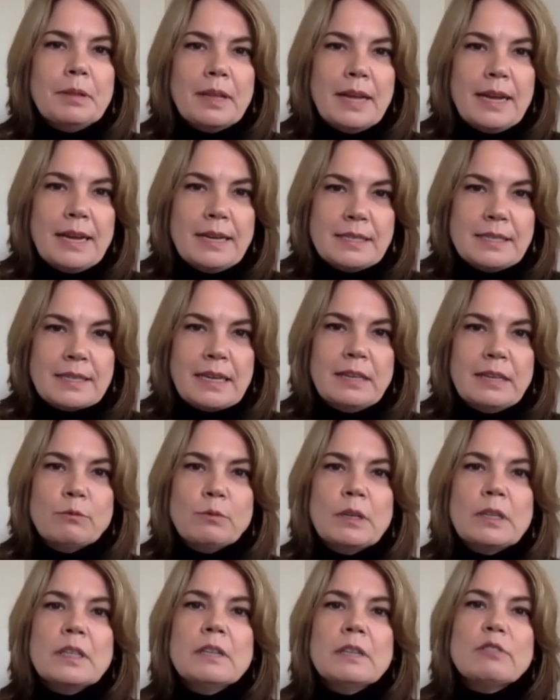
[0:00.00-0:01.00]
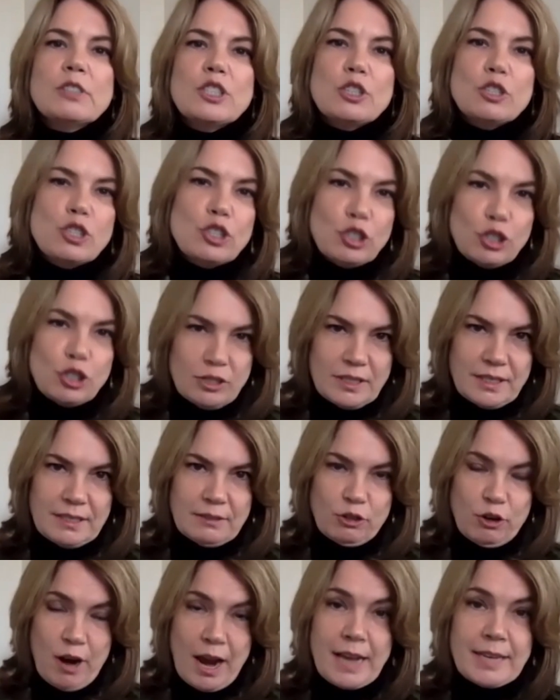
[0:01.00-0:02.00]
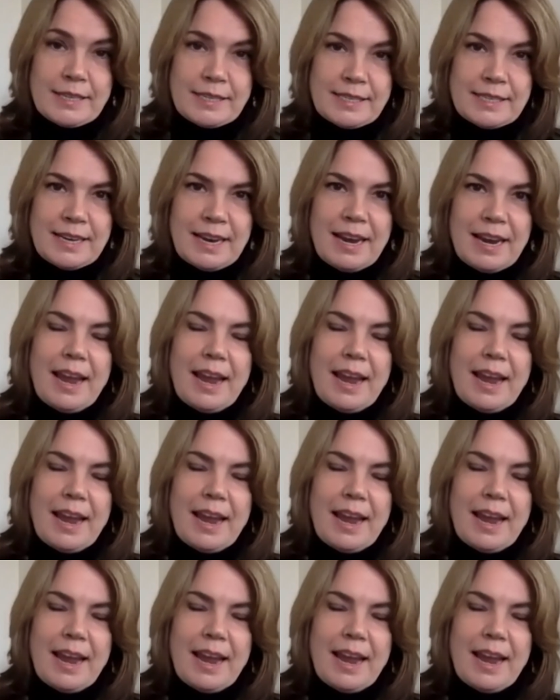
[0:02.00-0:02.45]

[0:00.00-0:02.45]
place can really reduce your stress